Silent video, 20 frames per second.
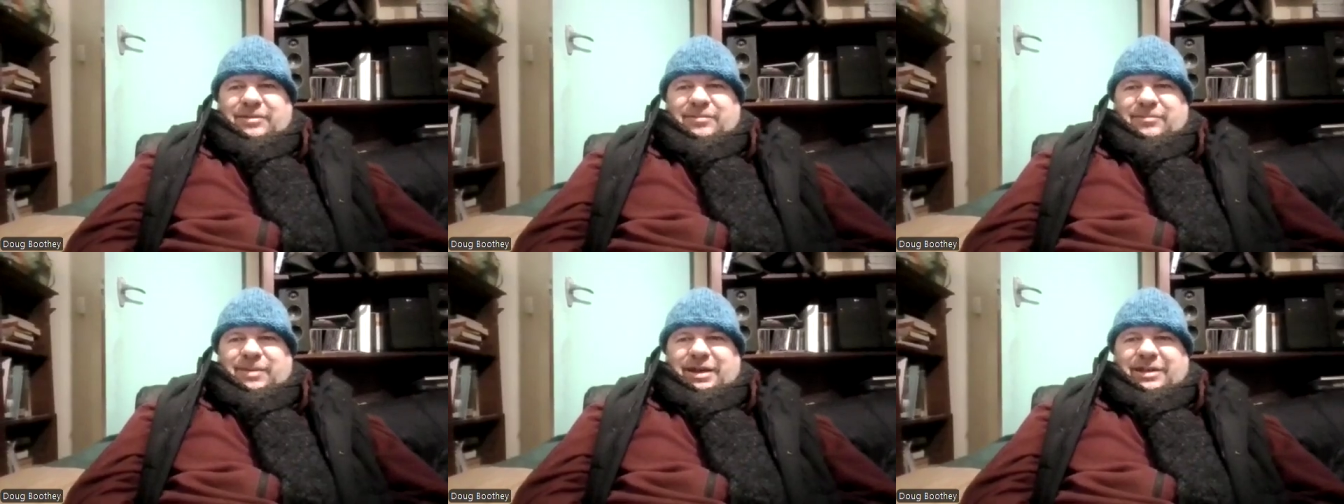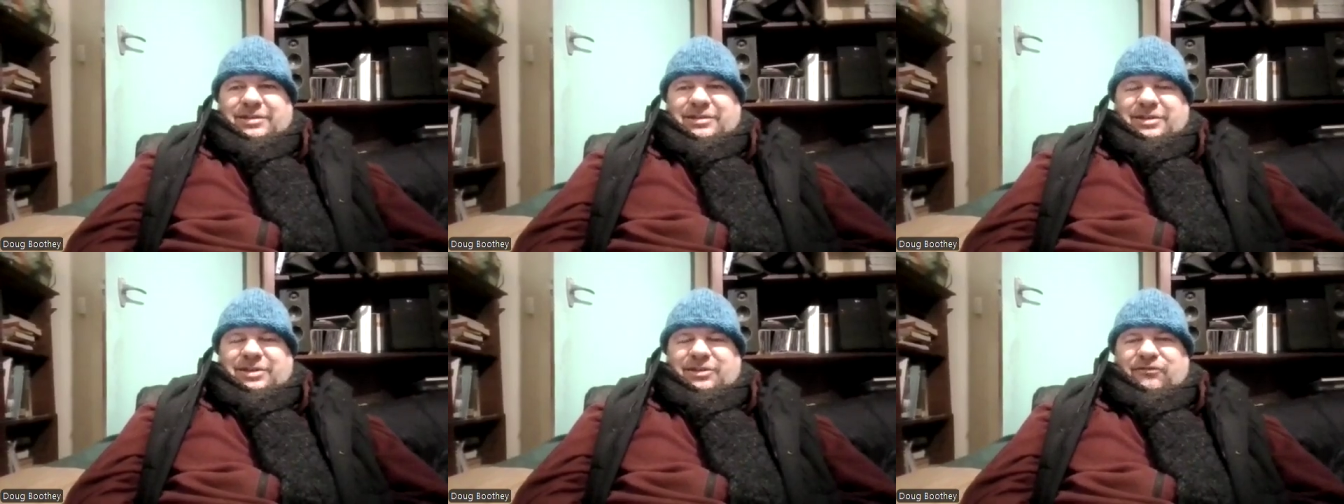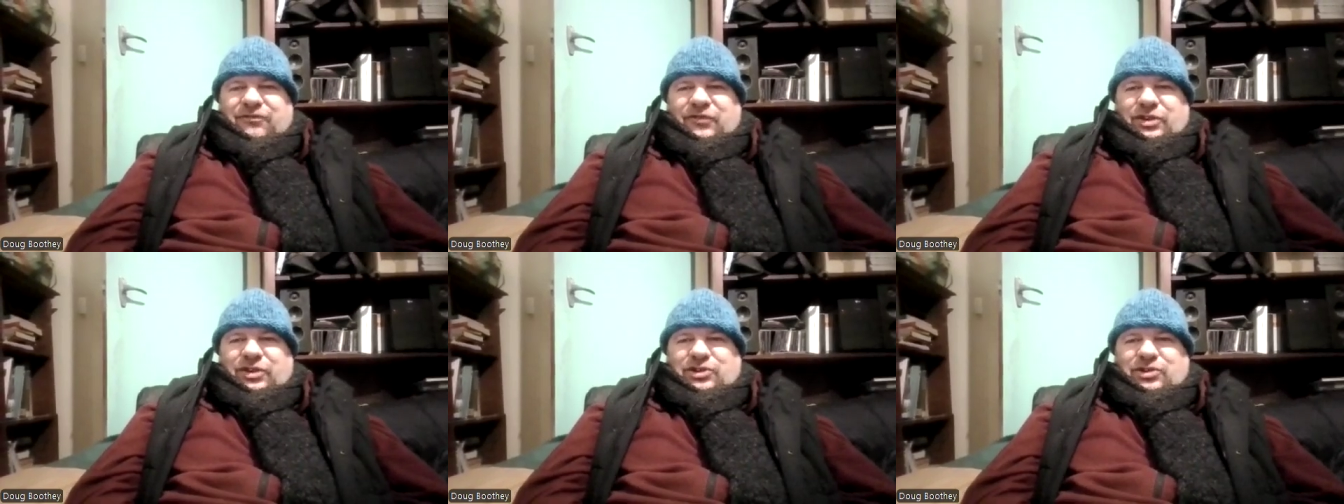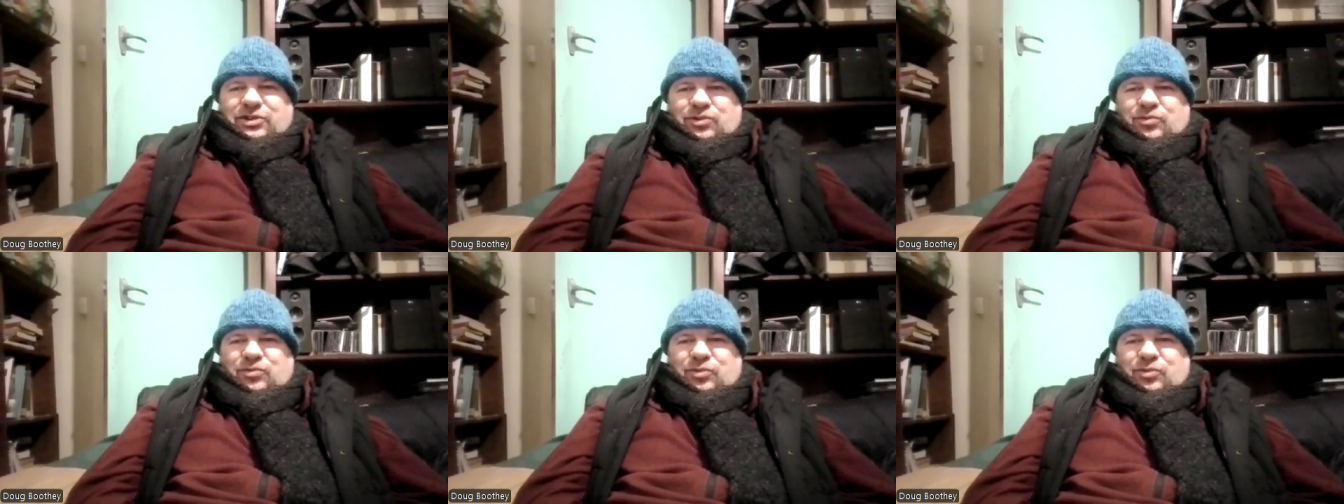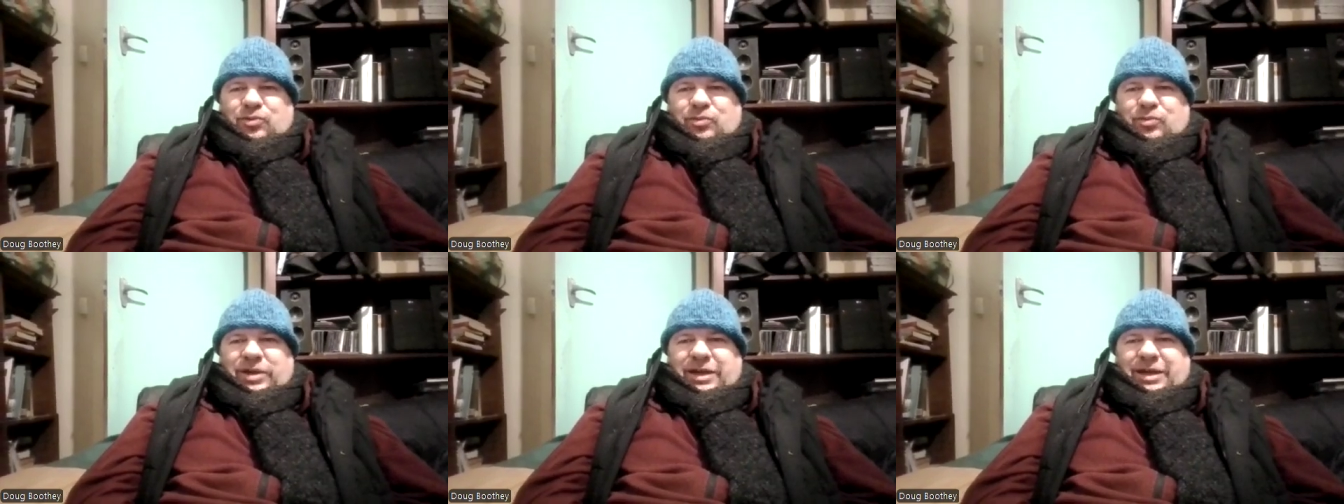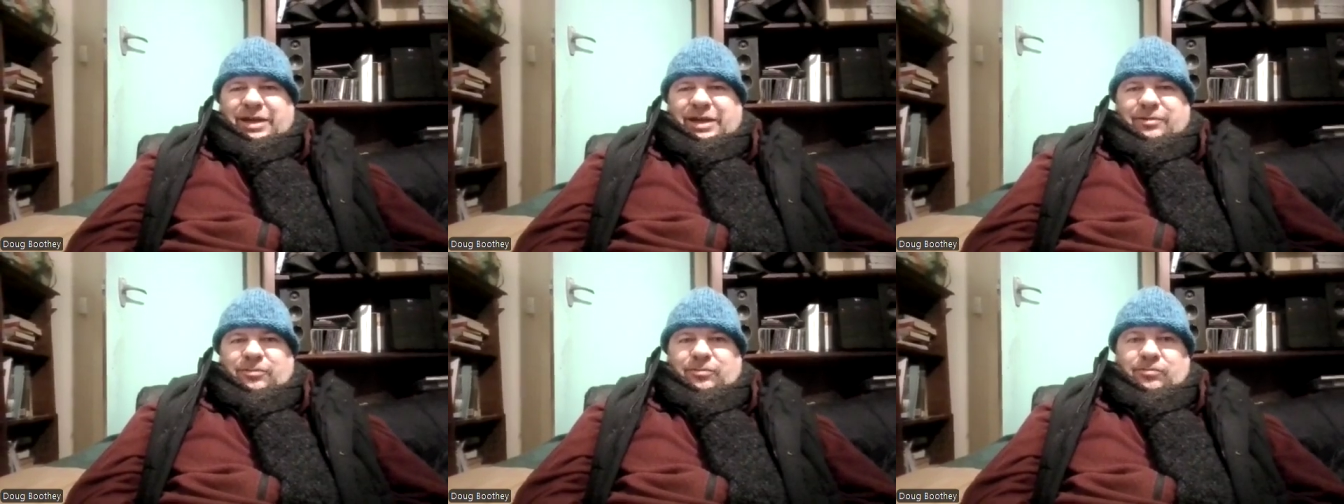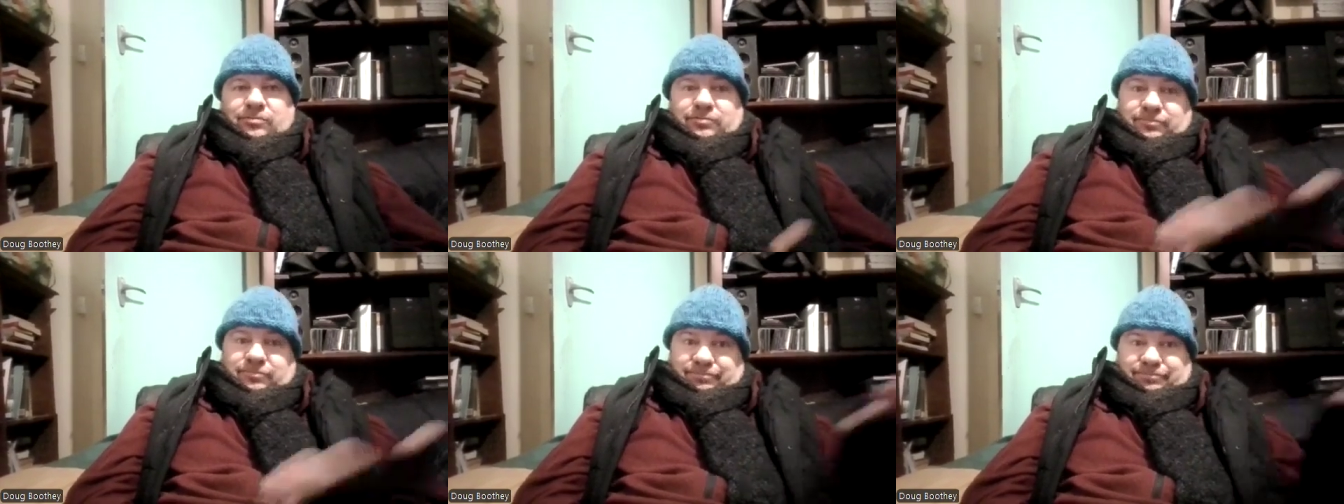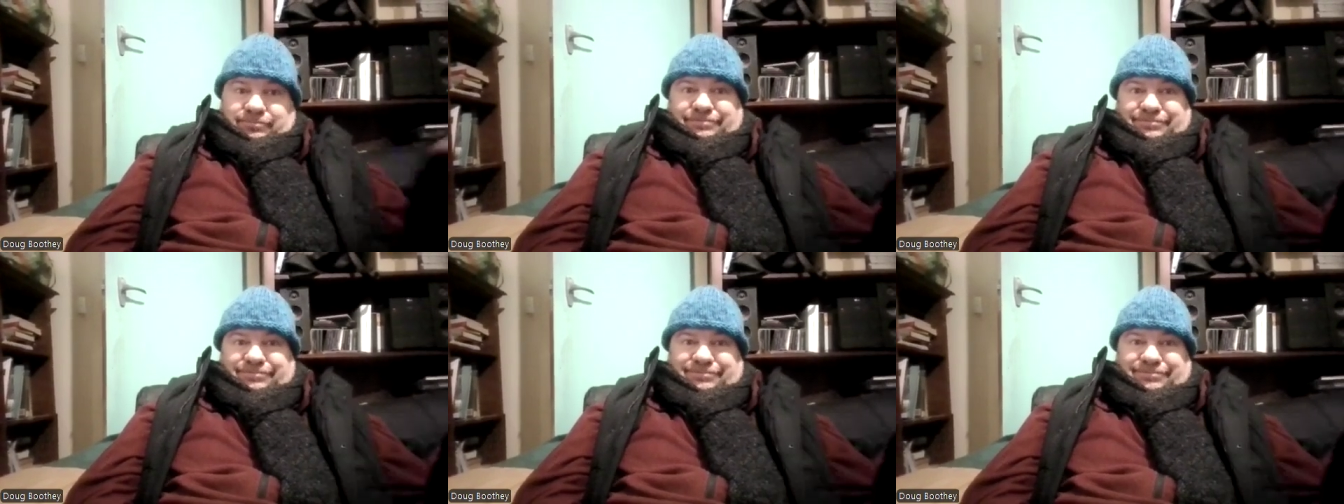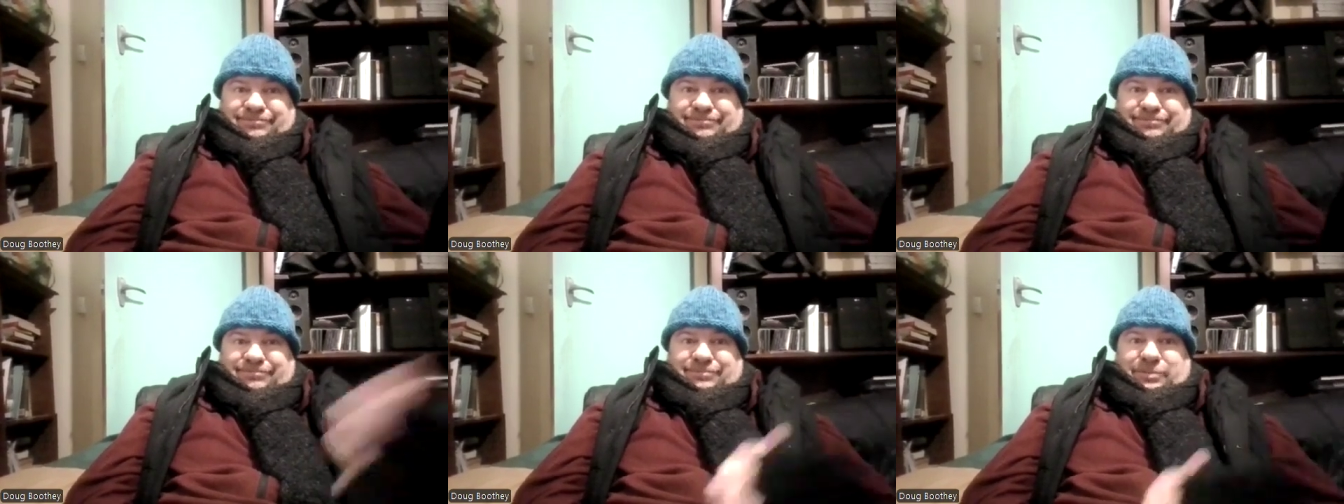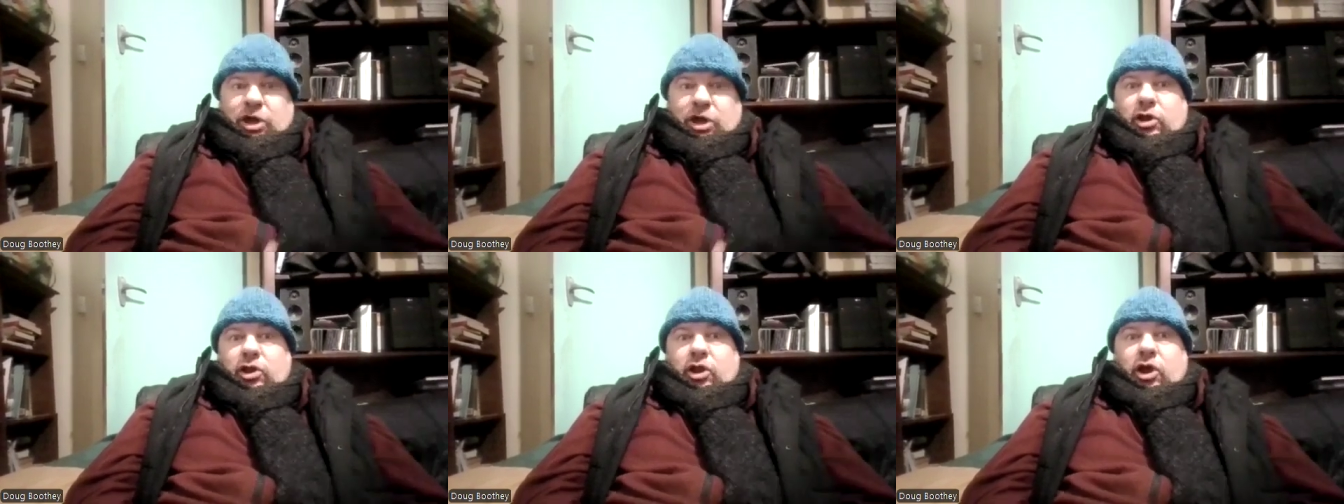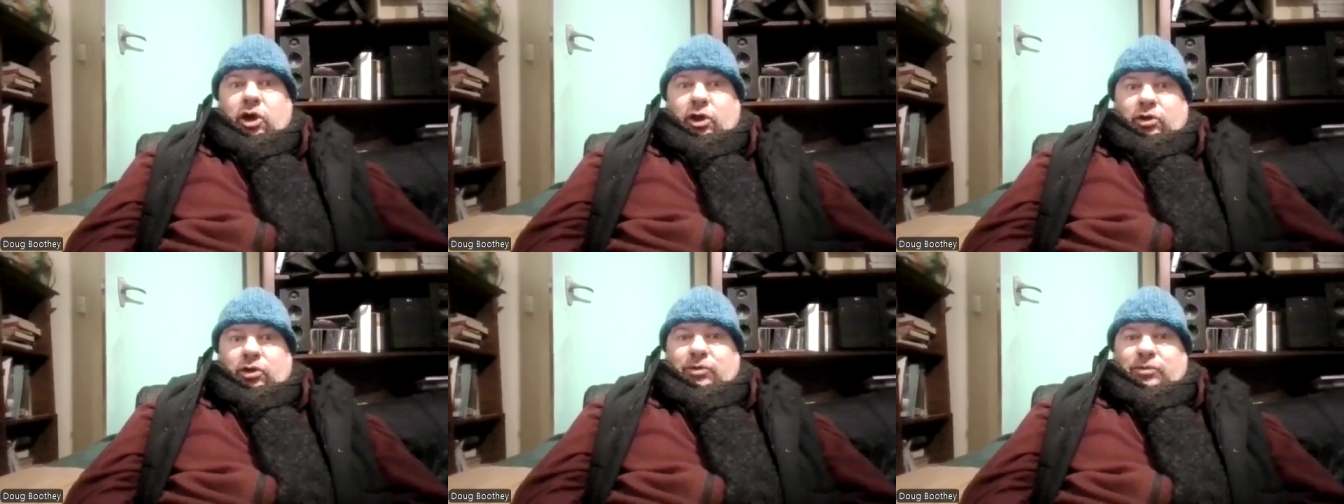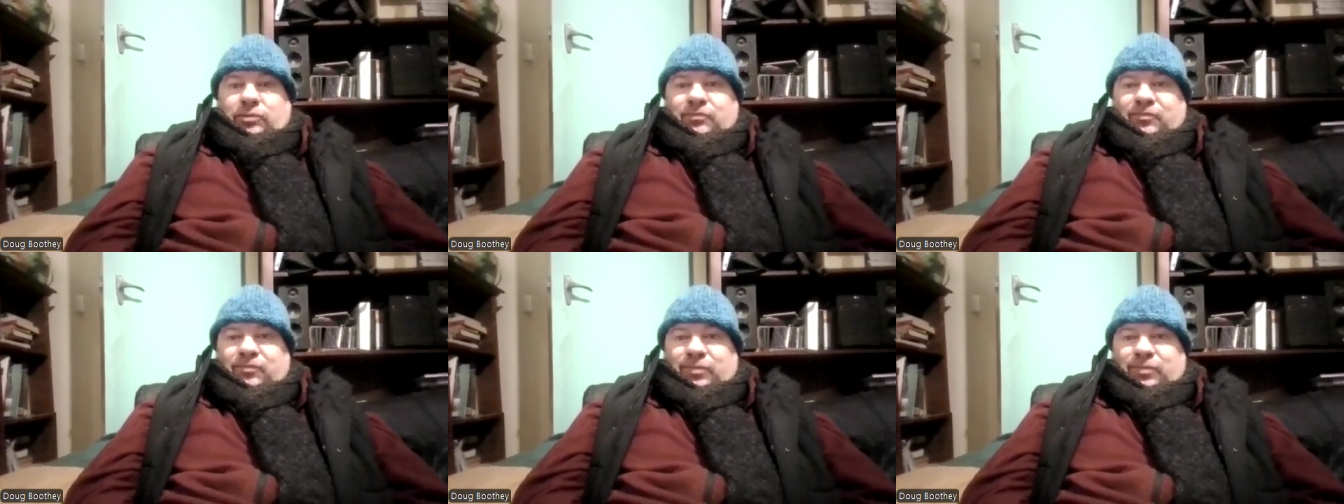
makes it official will be don't know.